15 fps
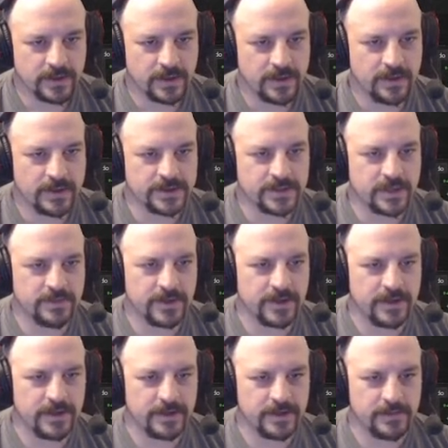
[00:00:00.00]
Oh, I should have made,
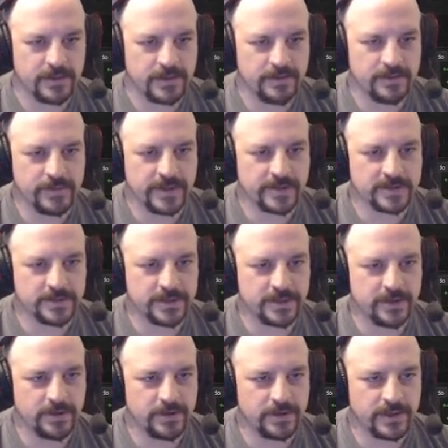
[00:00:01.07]
hang on, let me make this
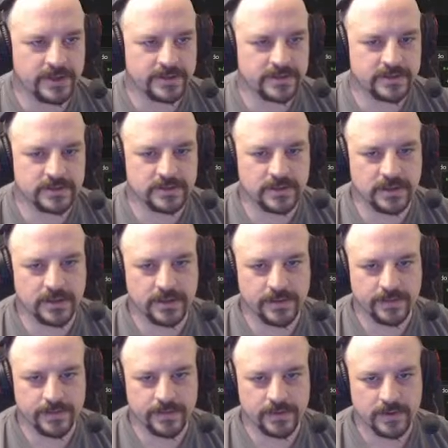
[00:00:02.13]
material less.
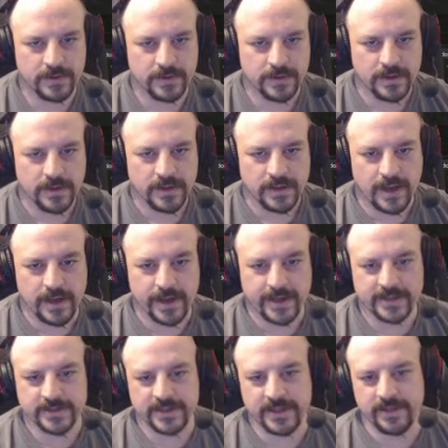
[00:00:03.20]
And I
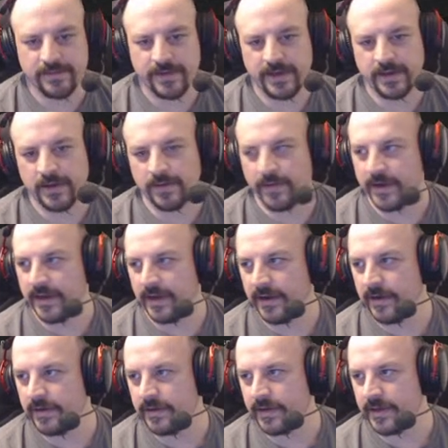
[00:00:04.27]
can see the video right here
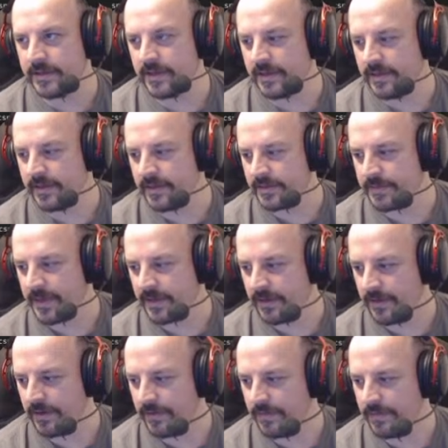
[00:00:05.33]
in the
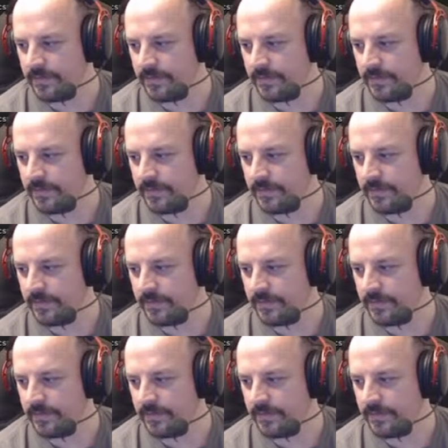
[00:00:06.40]
inspector.